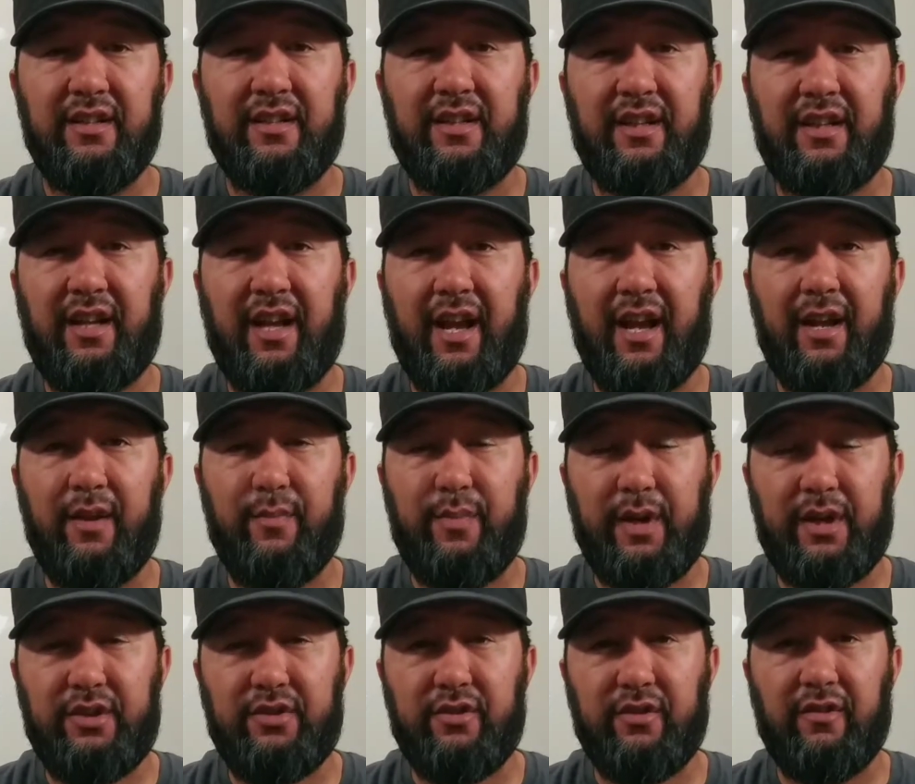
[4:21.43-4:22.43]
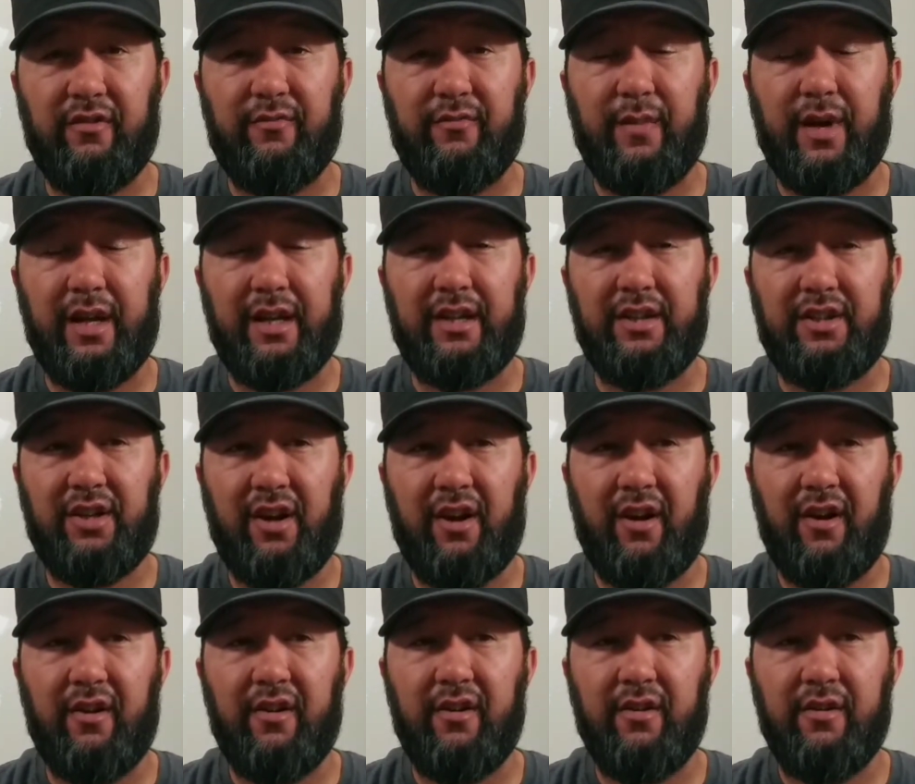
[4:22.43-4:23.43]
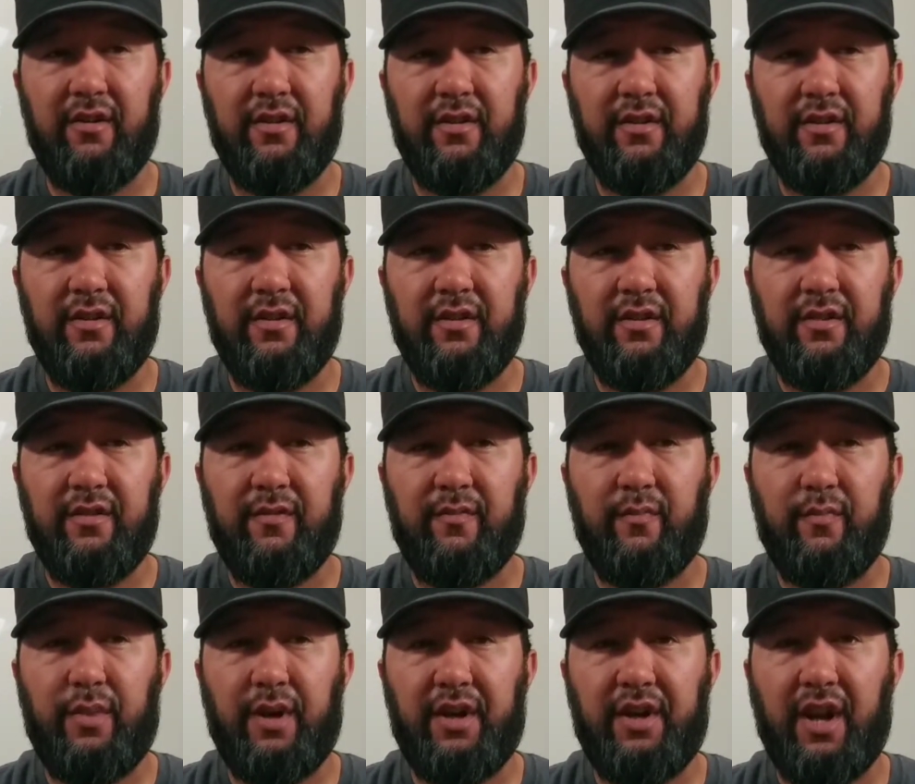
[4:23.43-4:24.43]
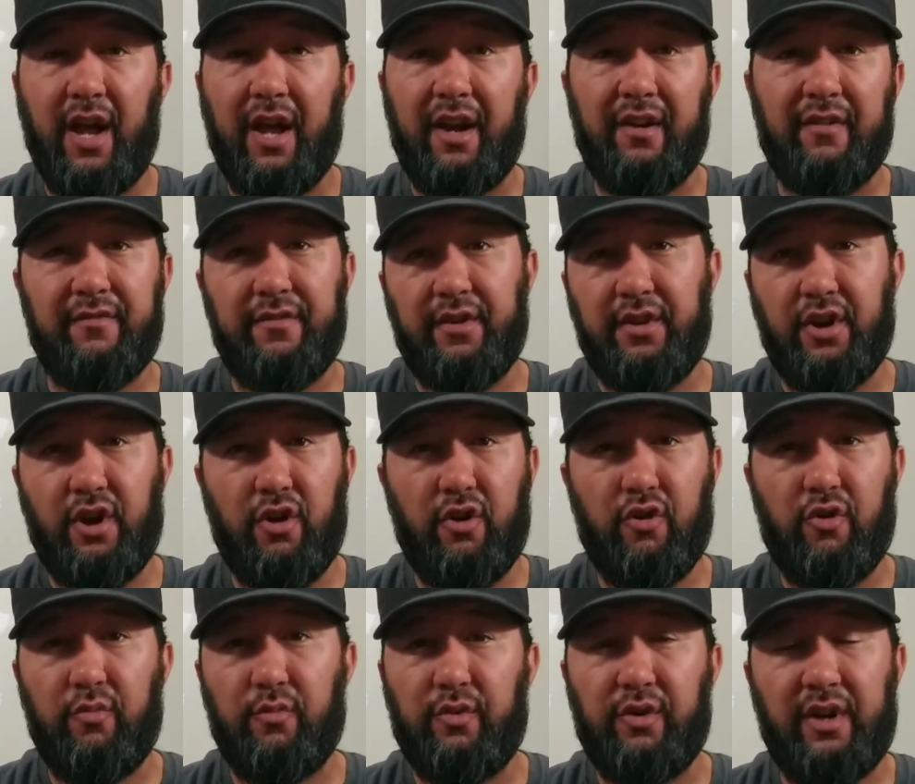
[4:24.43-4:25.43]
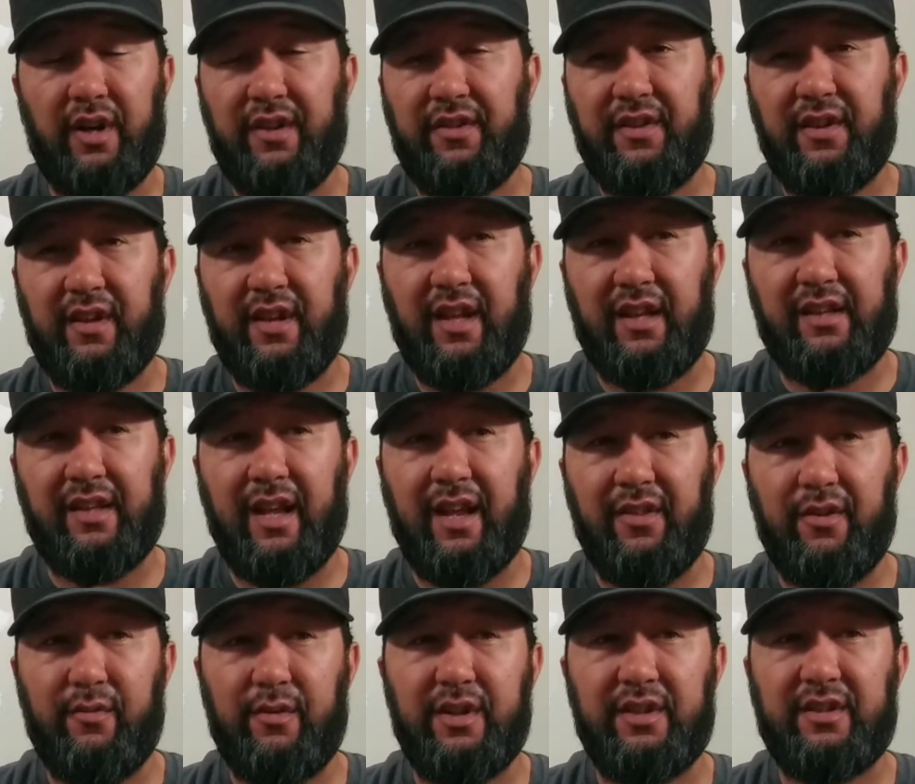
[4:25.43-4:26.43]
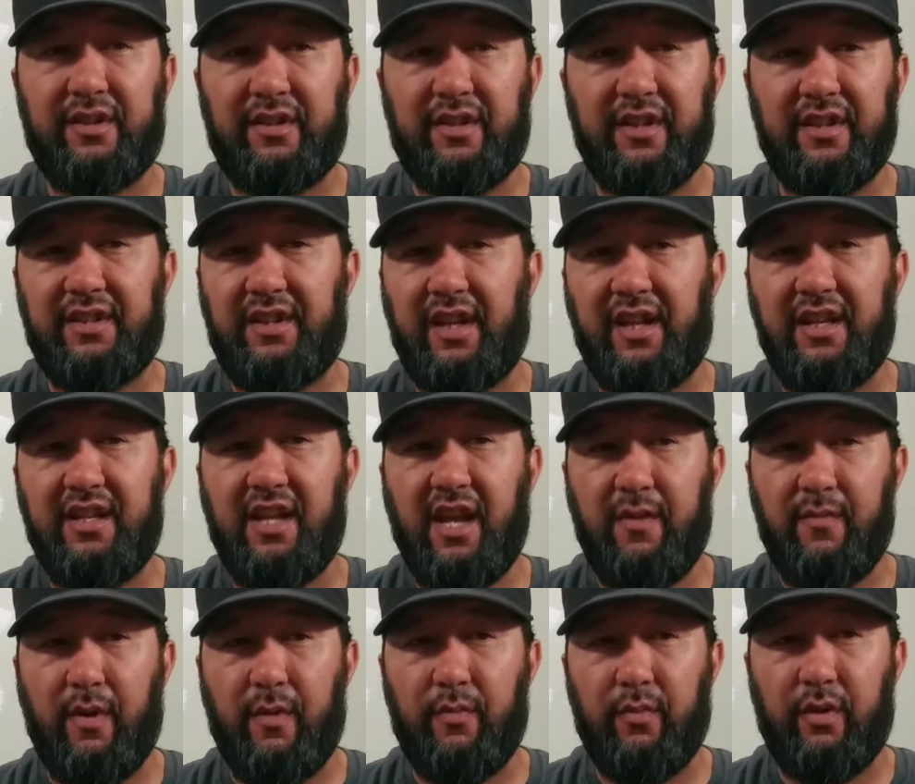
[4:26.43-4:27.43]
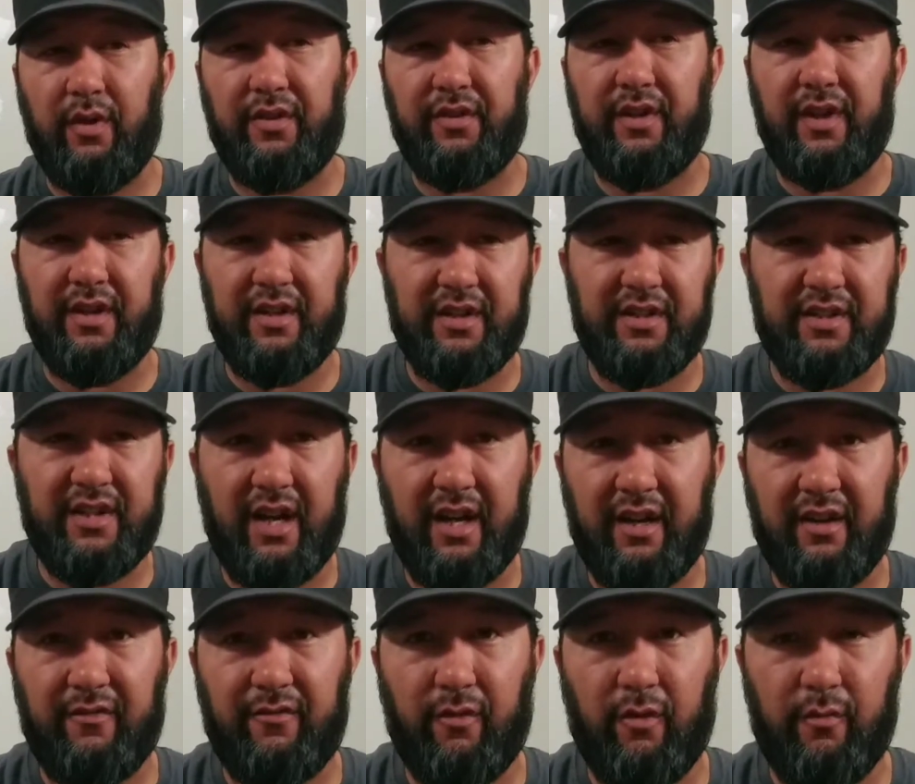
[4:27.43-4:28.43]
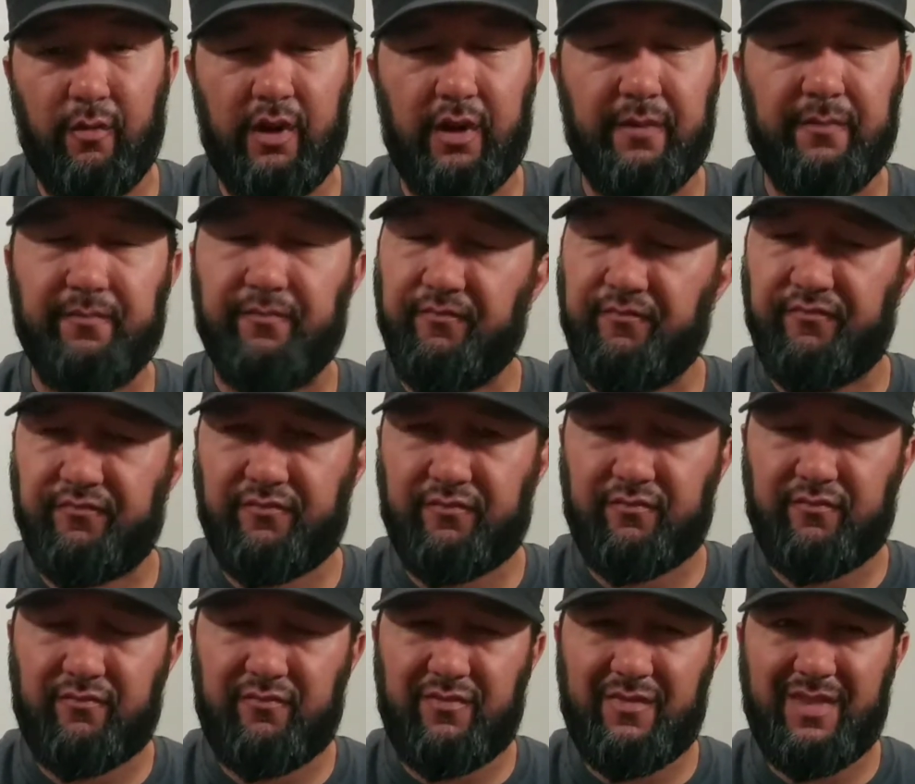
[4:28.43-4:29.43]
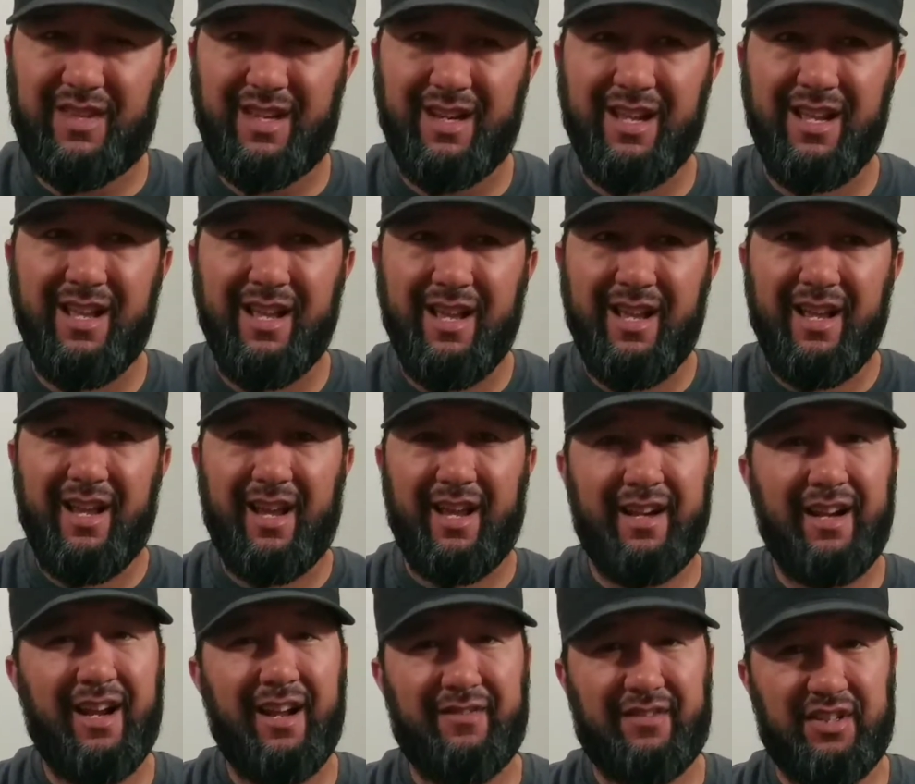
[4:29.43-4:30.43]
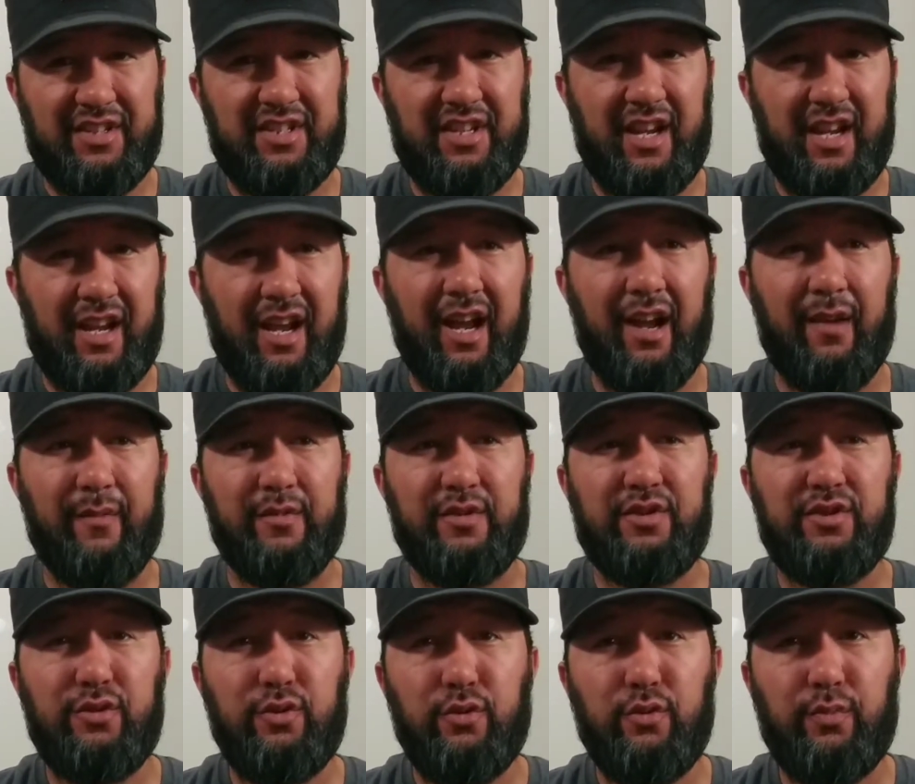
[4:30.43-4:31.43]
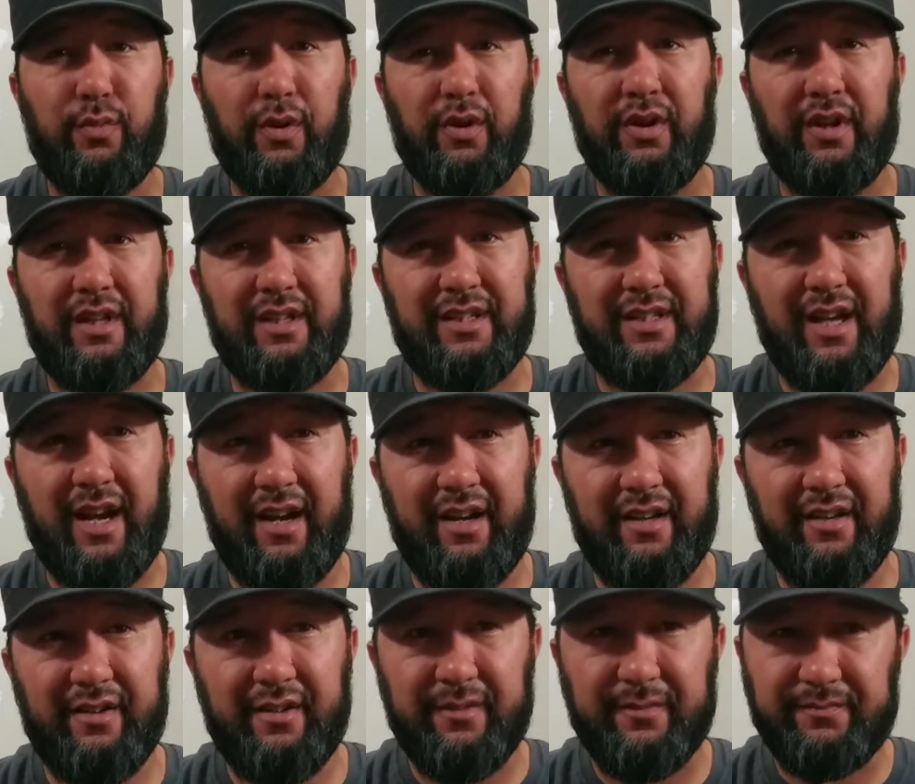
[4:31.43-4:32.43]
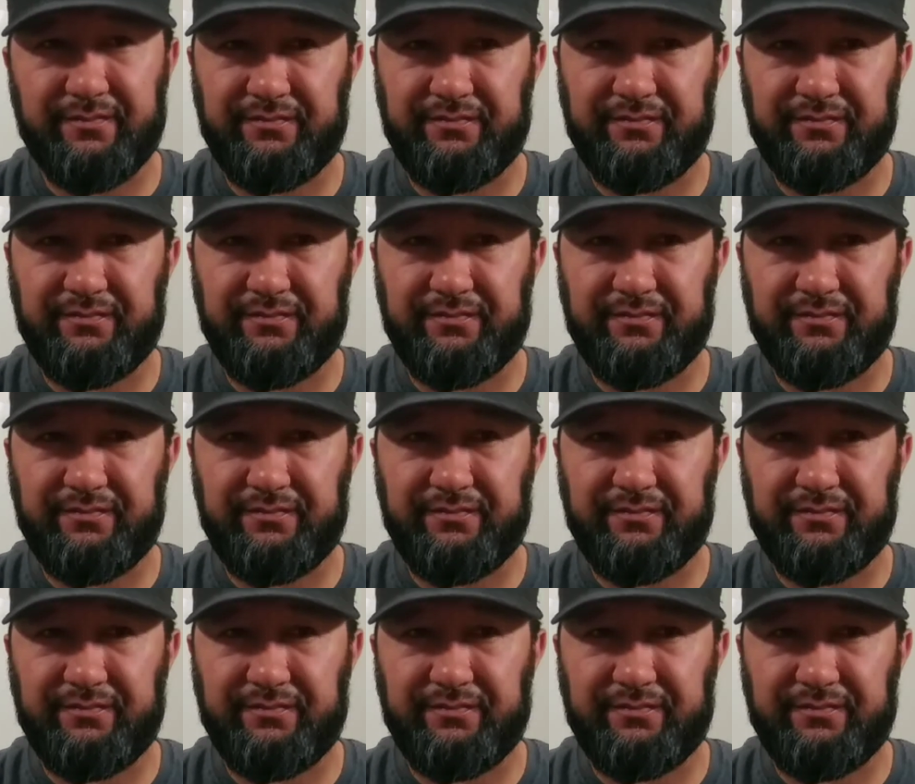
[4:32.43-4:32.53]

the guy a picture of my guitar, but not of the gnome or anything like that. The rest of this he came up with and designed it for me. And I have to say, I'm super excited.